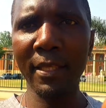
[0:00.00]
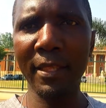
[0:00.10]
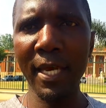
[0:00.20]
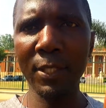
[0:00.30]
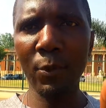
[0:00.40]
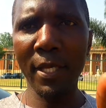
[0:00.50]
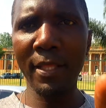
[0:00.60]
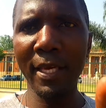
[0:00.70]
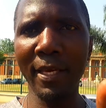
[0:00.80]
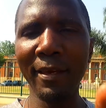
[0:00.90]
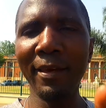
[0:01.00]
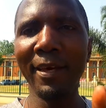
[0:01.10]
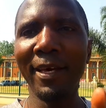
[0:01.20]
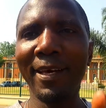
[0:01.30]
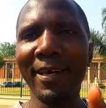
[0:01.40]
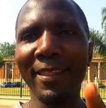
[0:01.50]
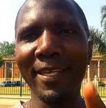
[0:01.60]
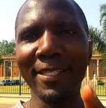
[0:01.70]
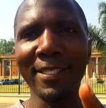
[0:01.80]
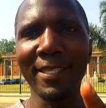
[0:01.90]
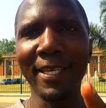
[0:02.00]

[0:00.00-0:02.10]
that one there, that is